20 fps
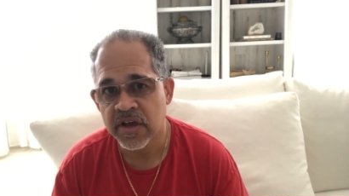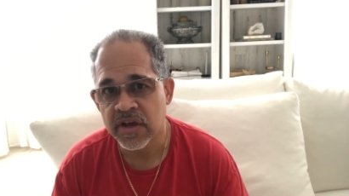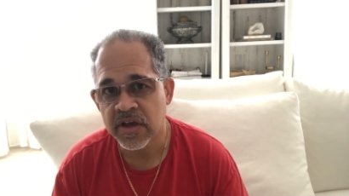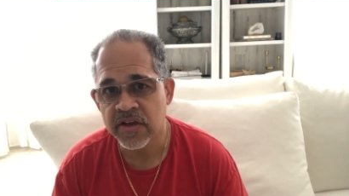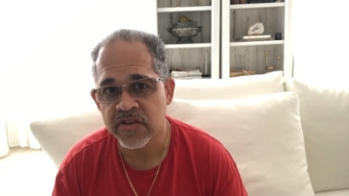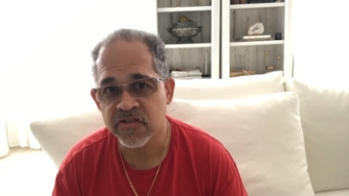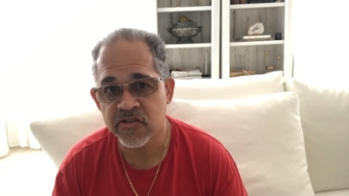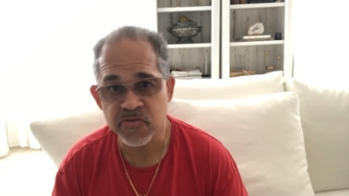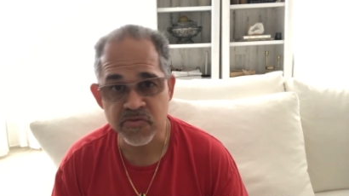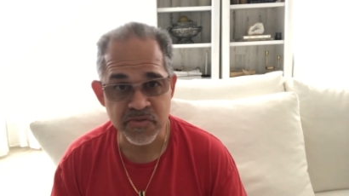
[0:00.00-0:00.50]

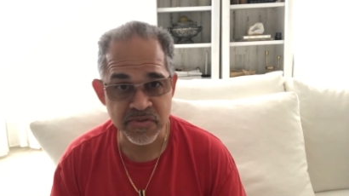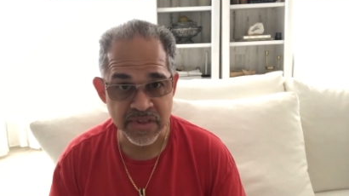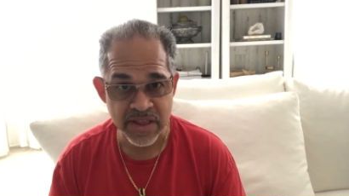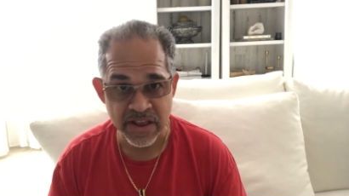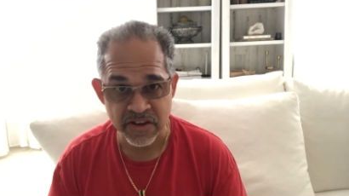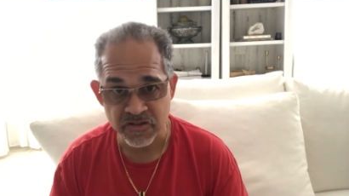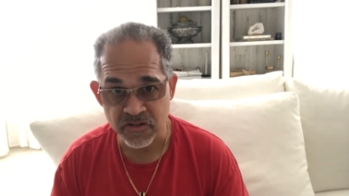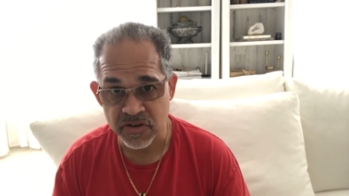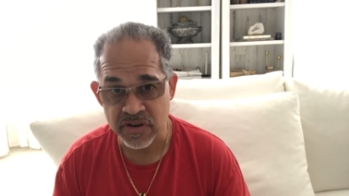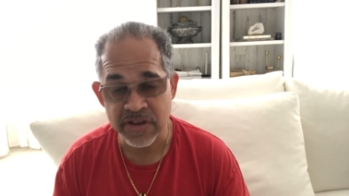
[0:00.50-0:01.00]

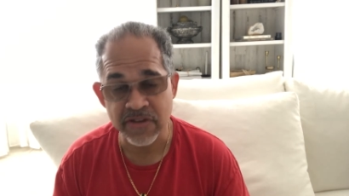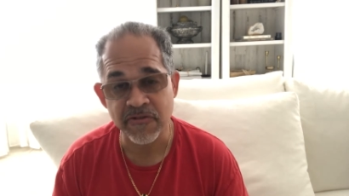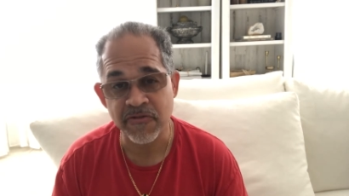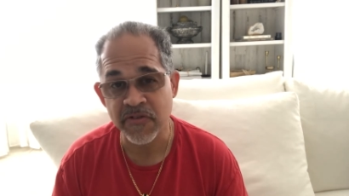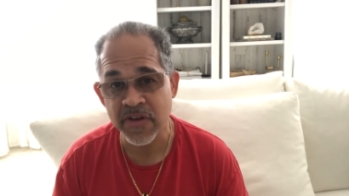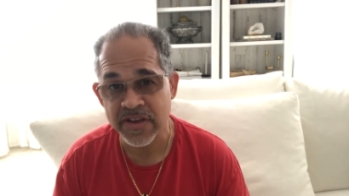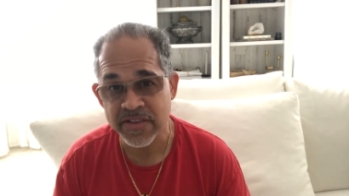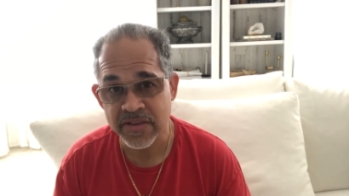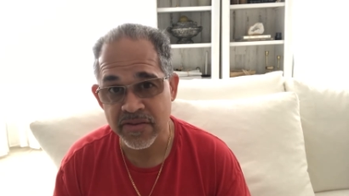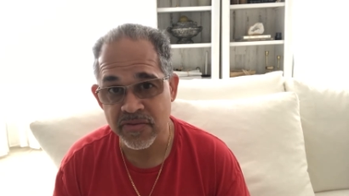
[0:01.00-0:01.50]
substantially,
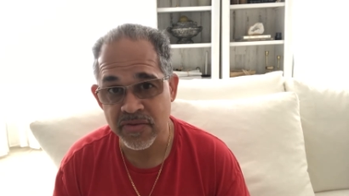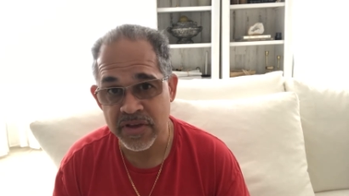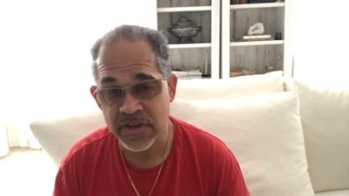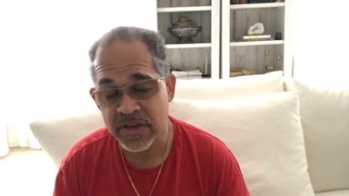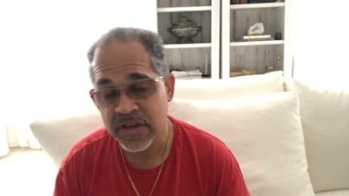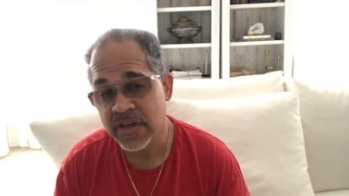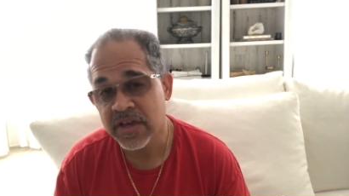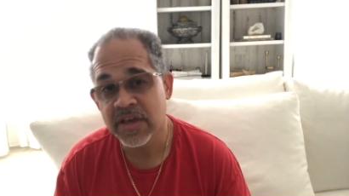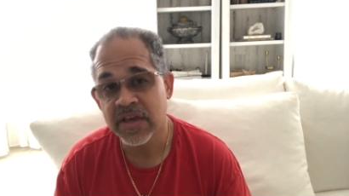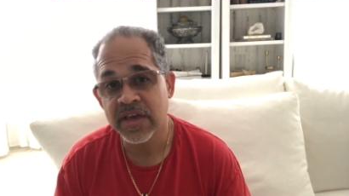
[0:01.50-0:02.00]
effectively,
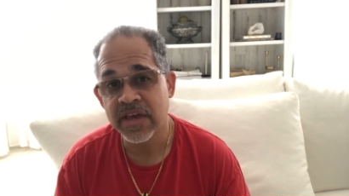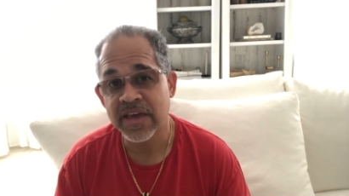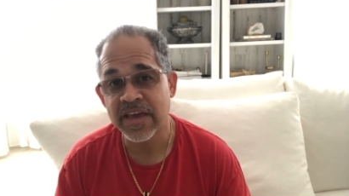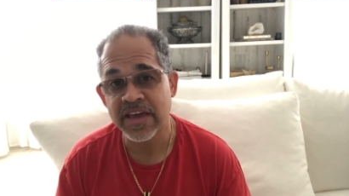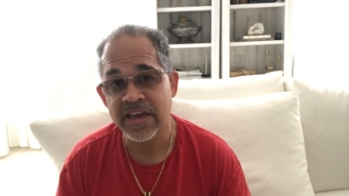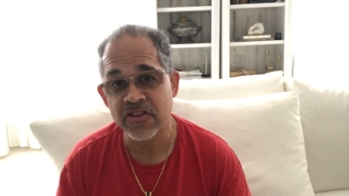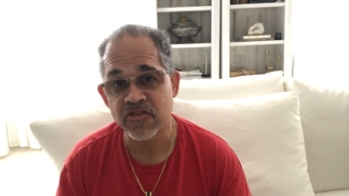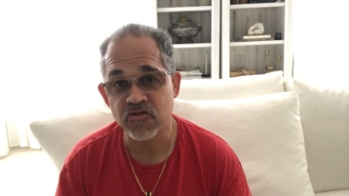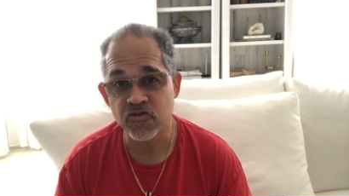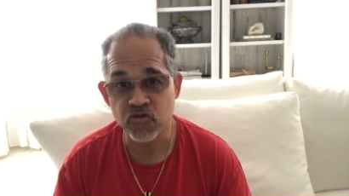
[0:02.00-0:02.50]

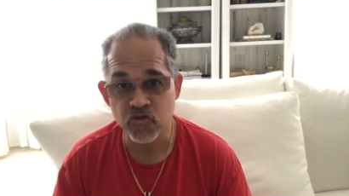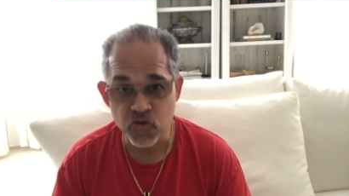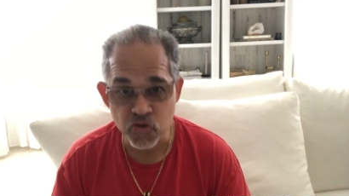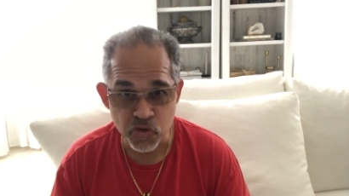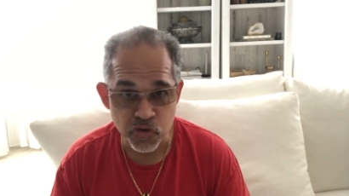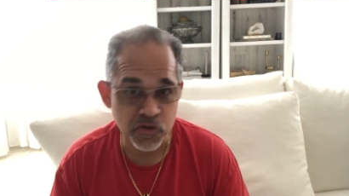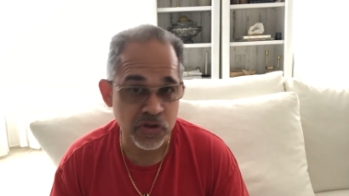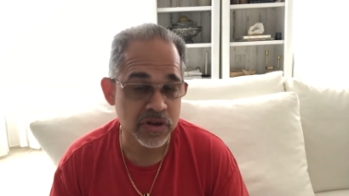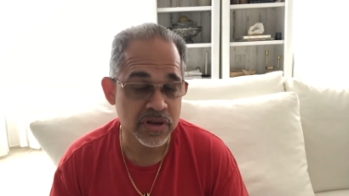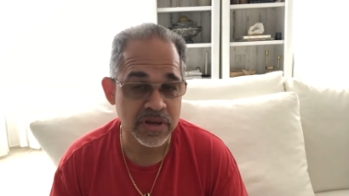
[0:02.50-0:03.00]
and
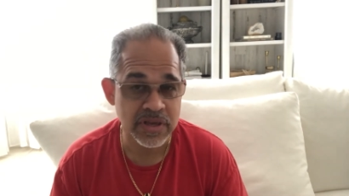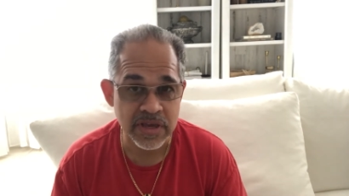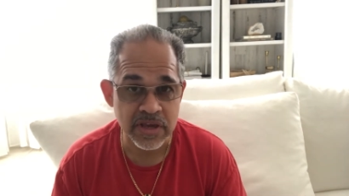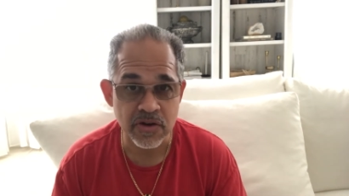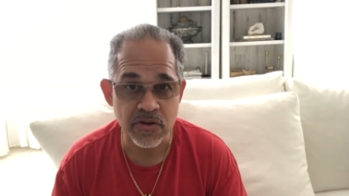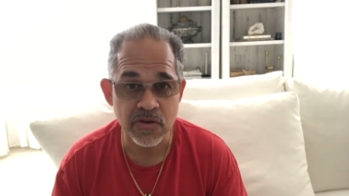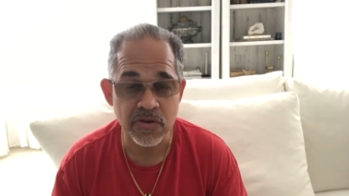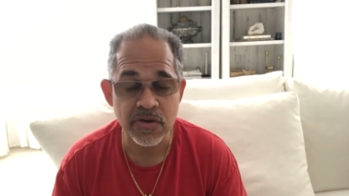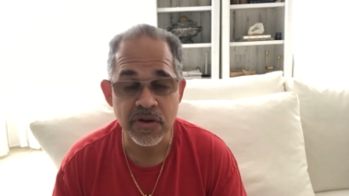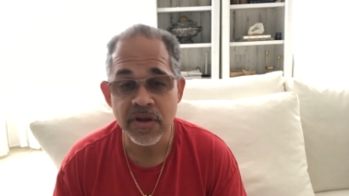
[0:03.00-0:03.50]
sooner than
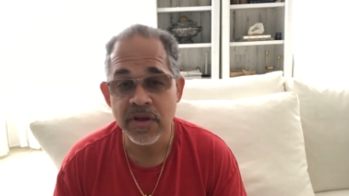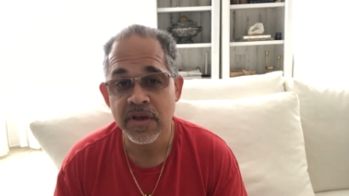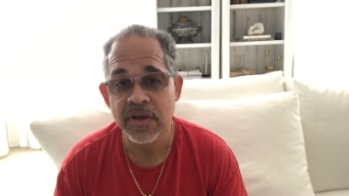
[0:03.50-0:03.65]
later,